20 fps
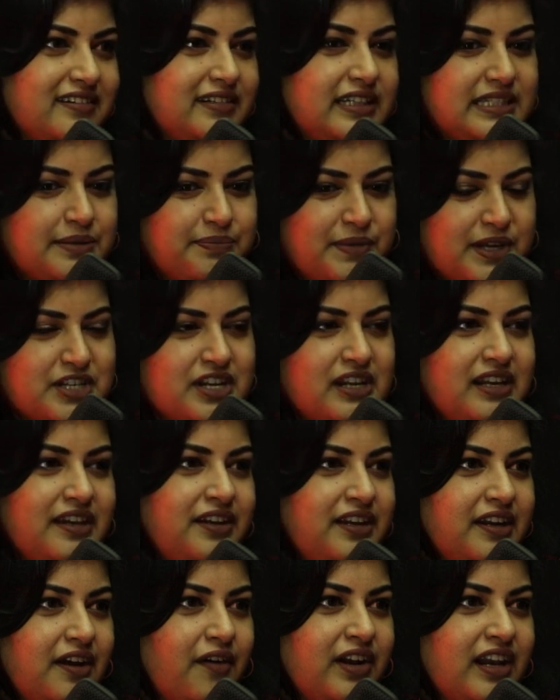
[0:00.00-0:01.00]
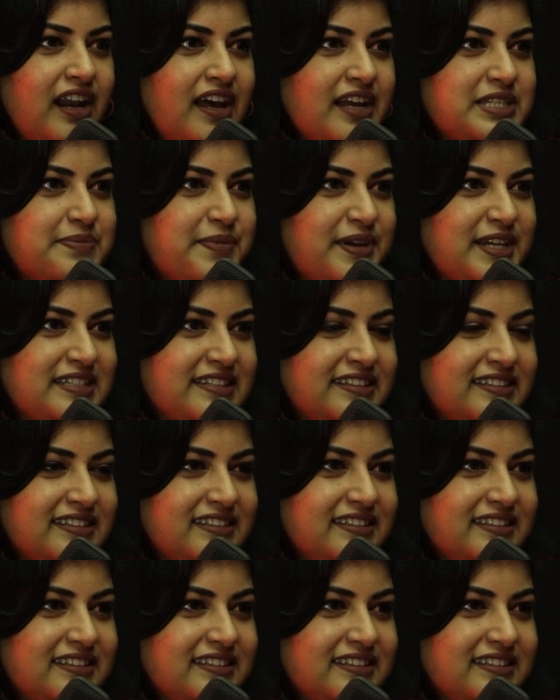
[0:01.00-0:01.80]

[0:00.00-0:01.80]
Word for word: especially are, are you, in online spaces.